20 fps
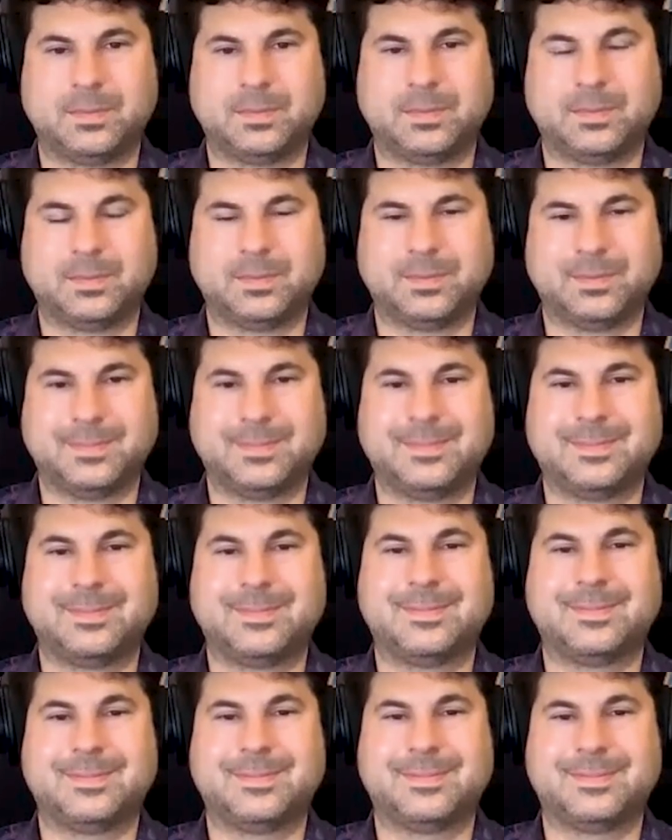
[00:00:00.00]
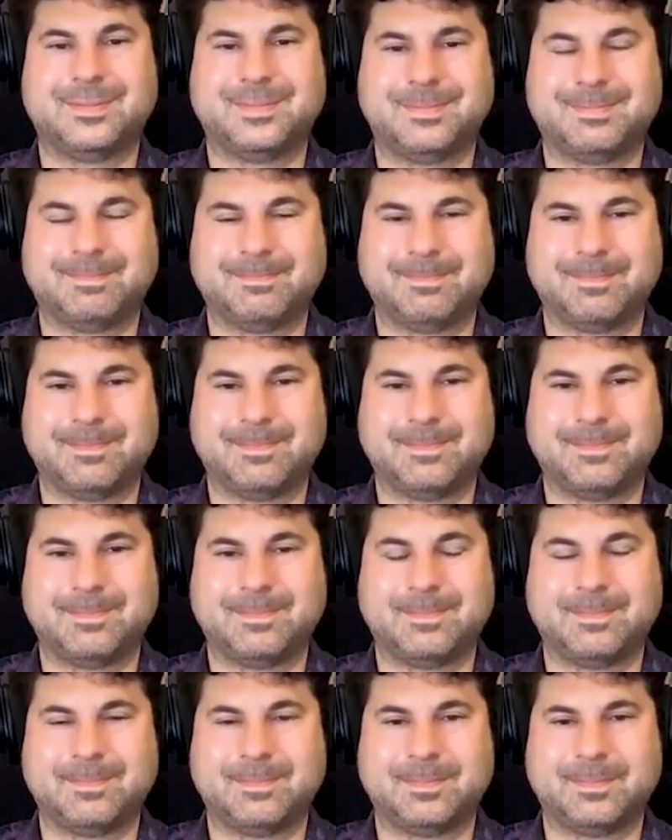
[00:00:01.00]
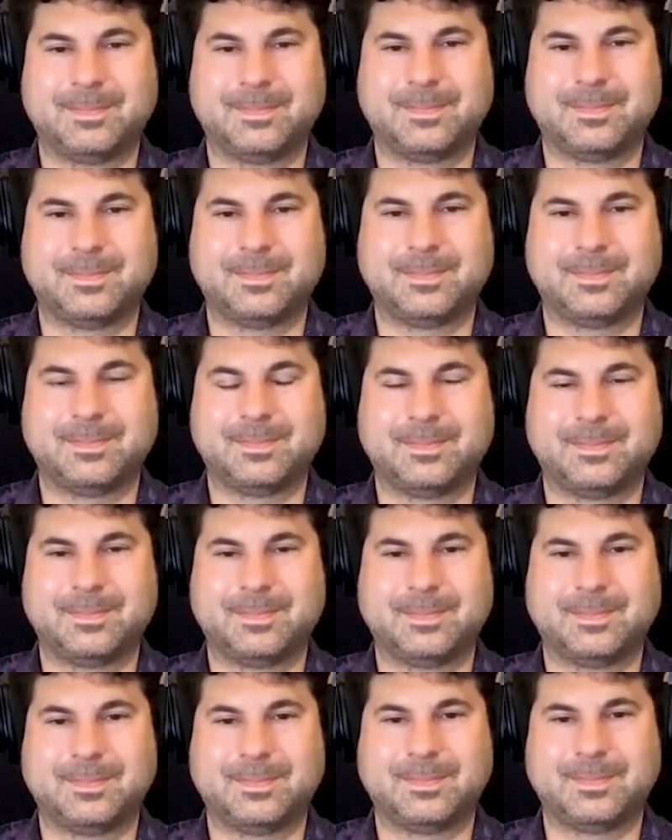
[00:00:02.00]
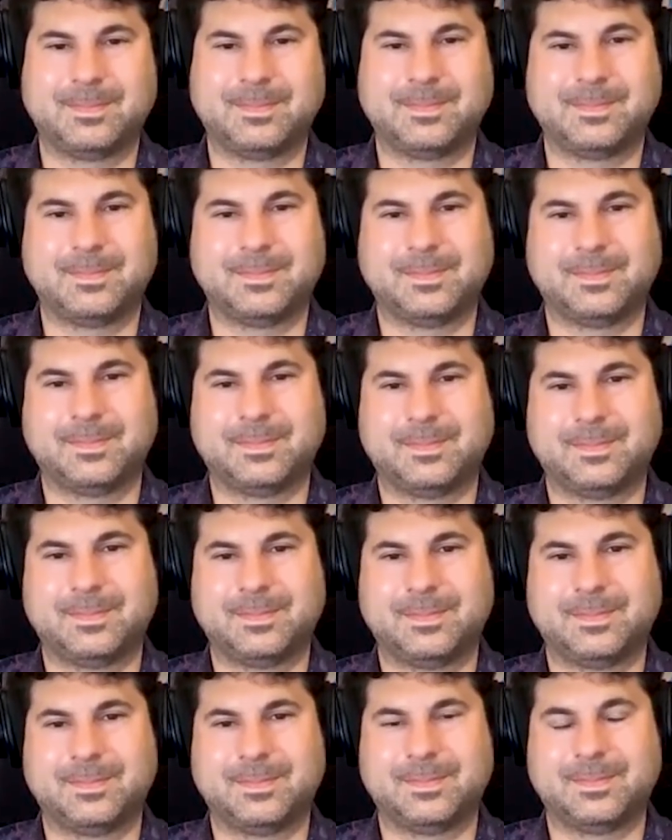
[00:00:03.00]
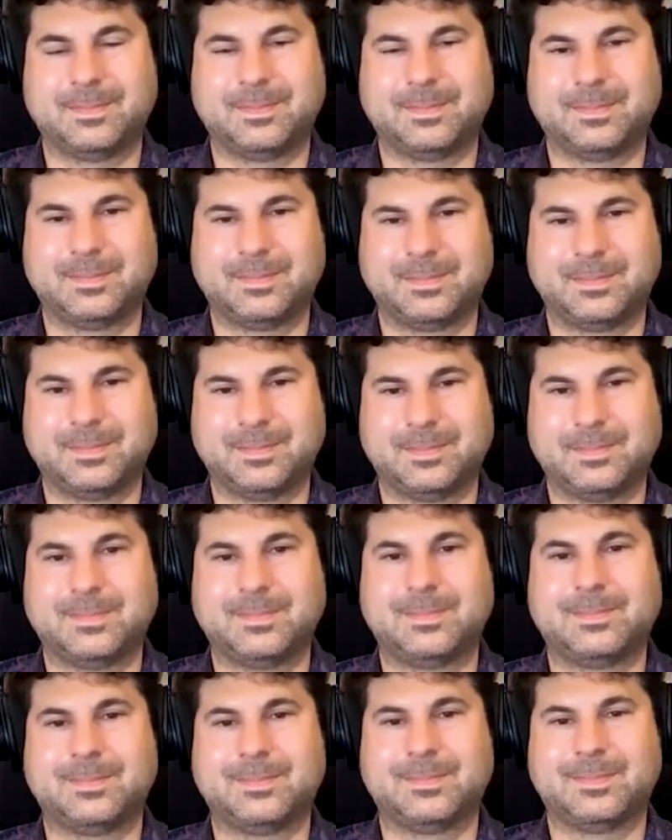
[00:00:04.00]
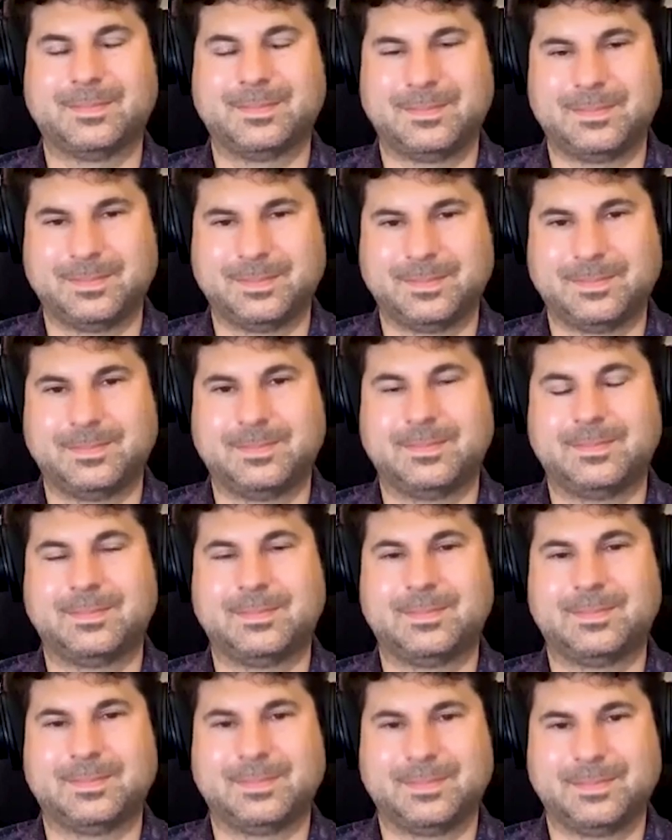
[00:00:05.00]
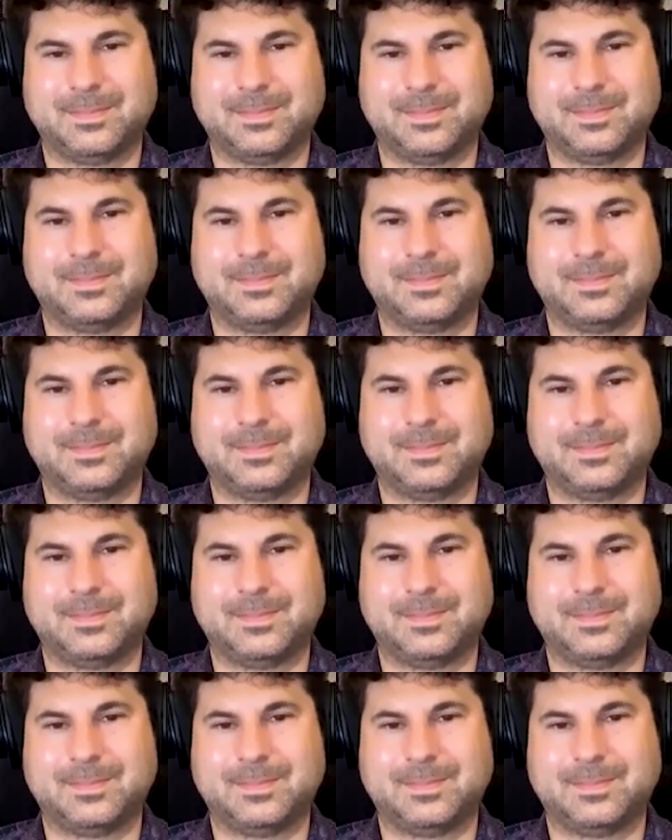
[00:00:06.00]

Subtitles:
This person isn't speaking.